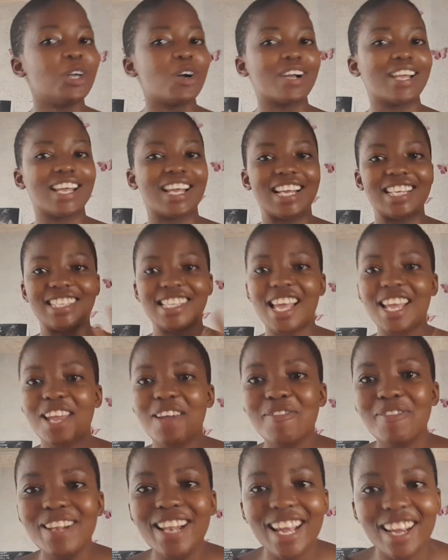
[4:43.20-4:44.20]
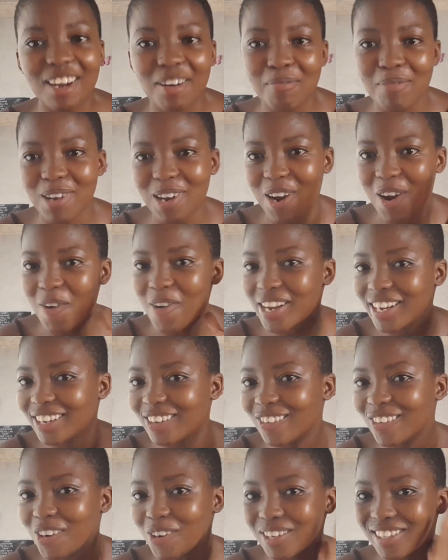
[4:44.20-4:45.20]
Okay, guys, like I feel like I'm glowing.
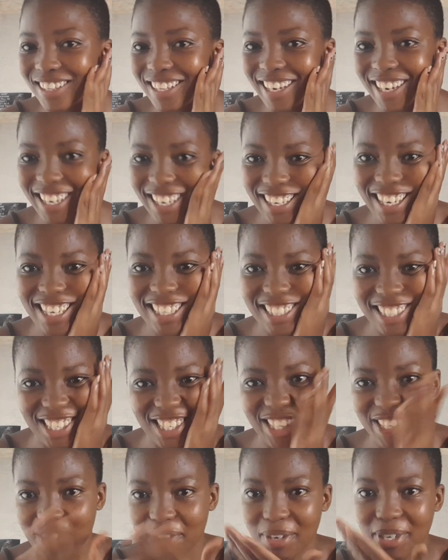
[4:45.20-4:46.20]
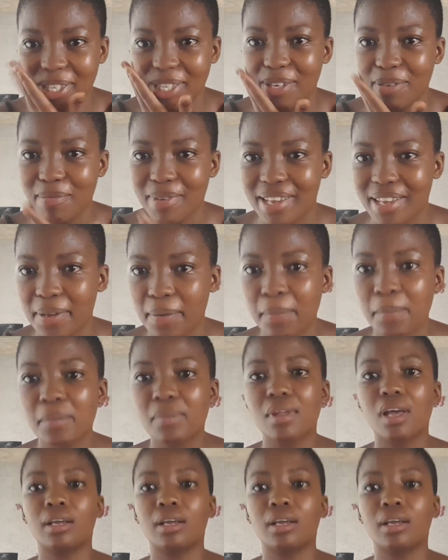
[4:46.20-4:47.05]
Look what the ring light is doing to me.